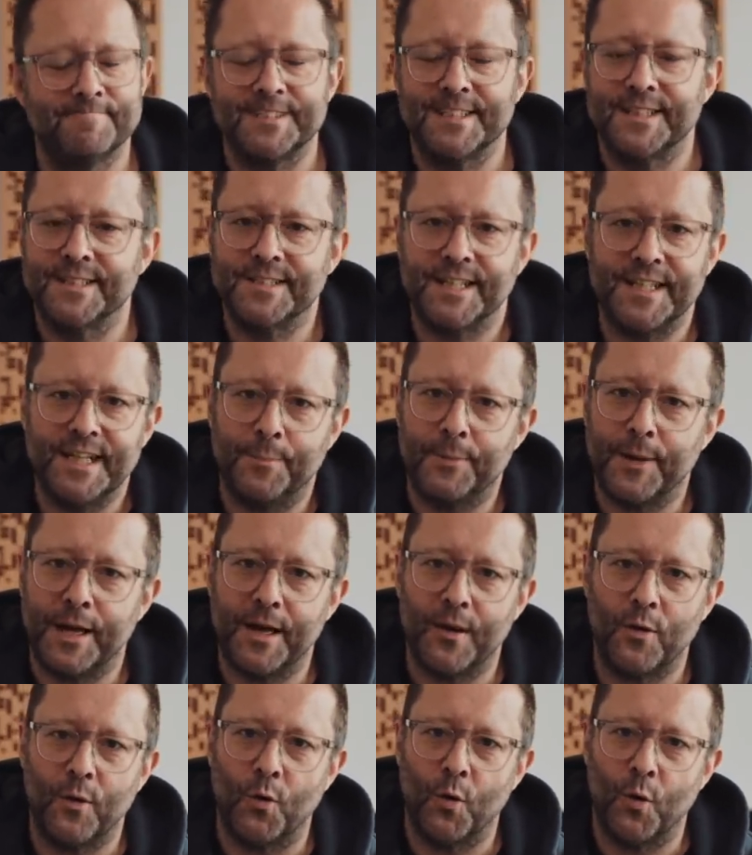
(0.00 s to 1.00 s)
And the CD
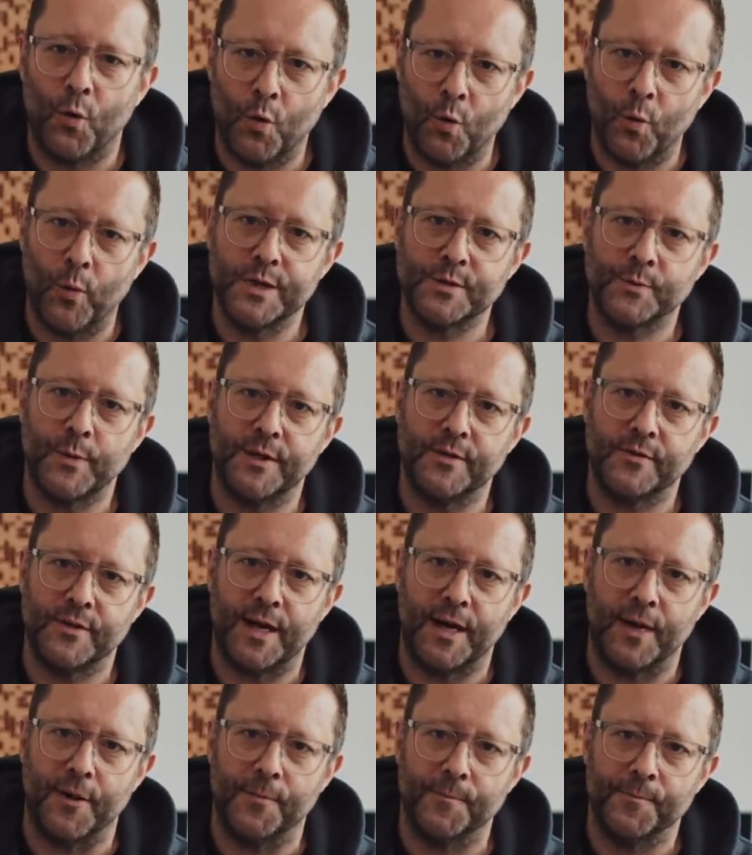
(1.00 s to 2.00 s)
player always wins
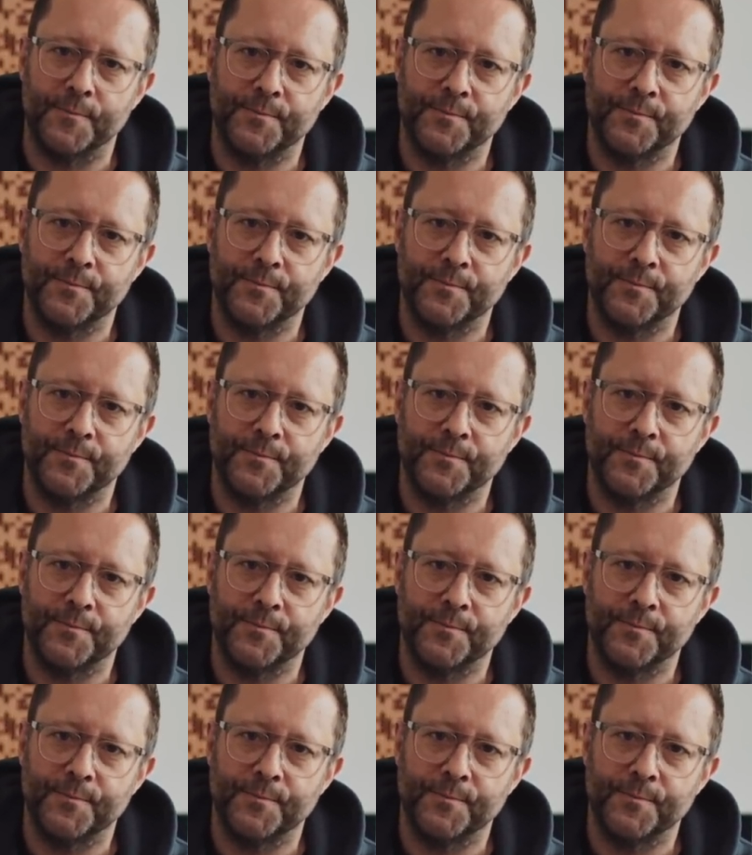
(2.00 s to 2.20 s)
out.